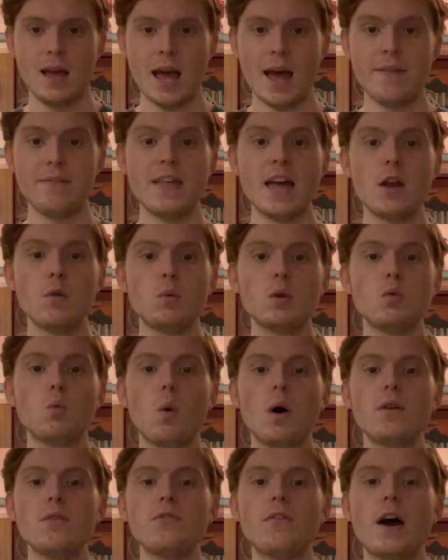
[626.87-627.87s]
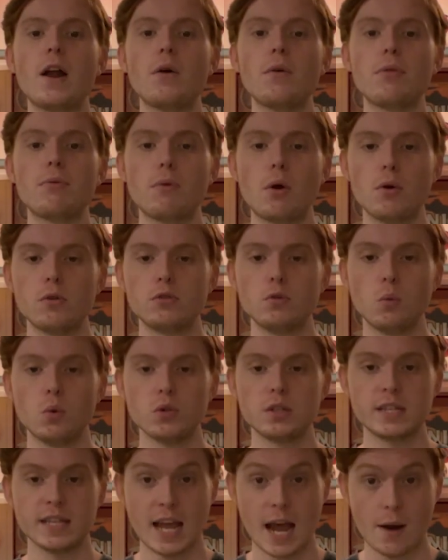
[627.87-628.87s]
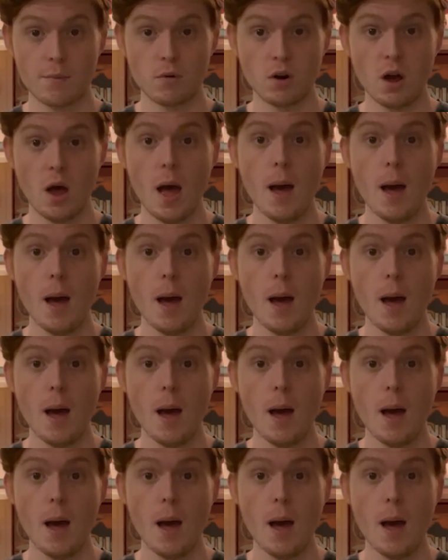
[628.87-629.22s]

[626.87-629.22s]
And then with one final throw towards the camera,